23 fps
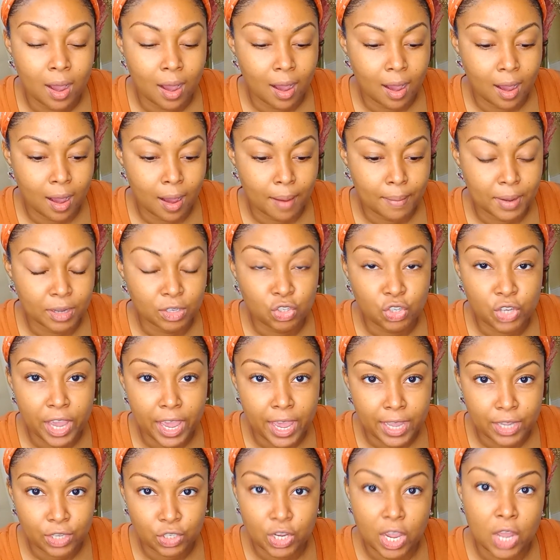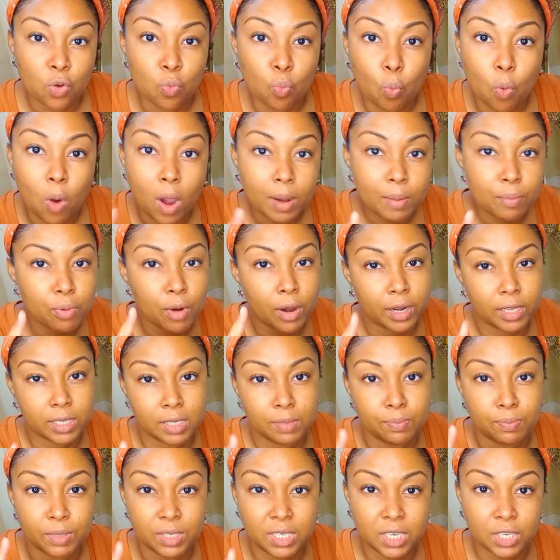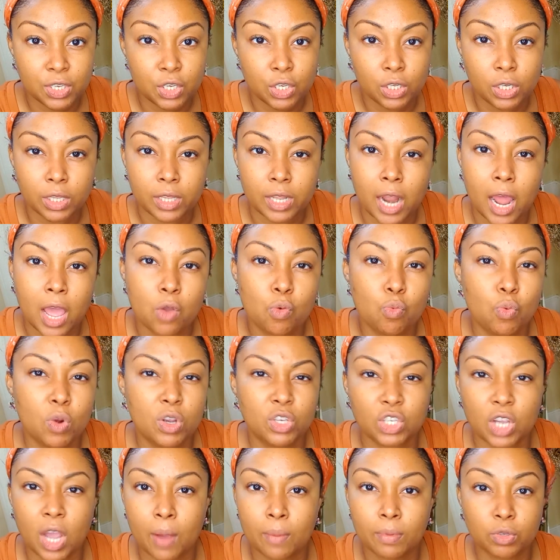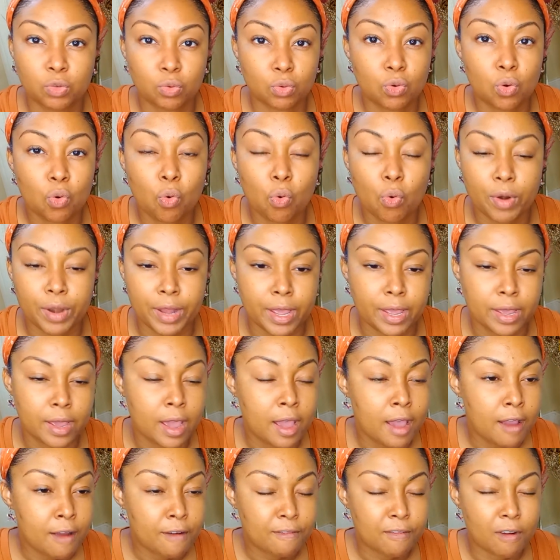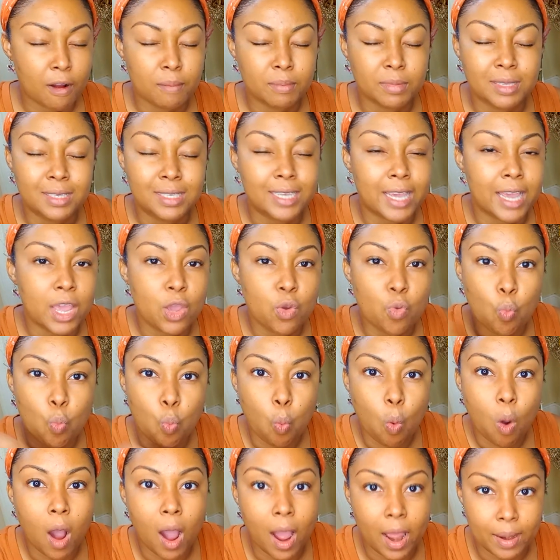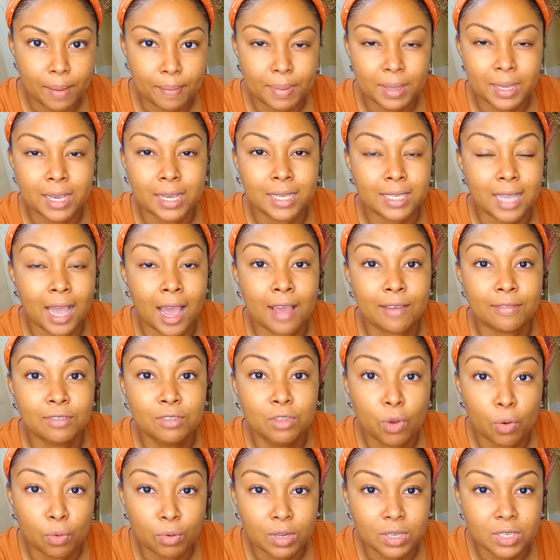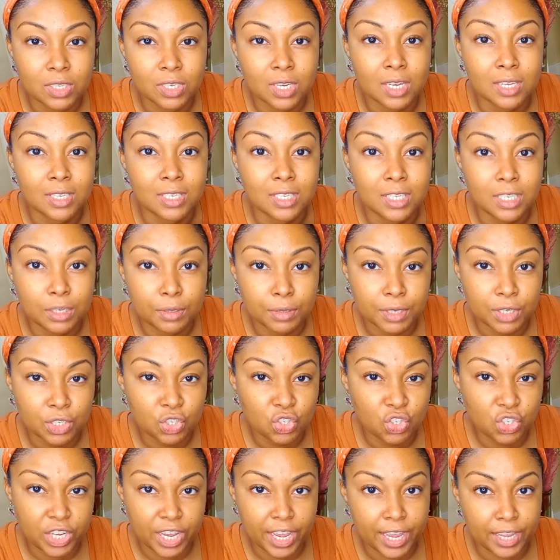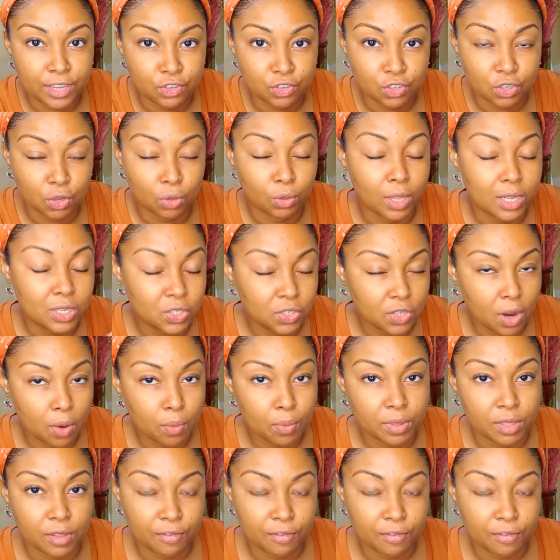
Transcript: a change, and one product in particular that I wish I was recording from day one because I've noticed a serious change. So let's start with the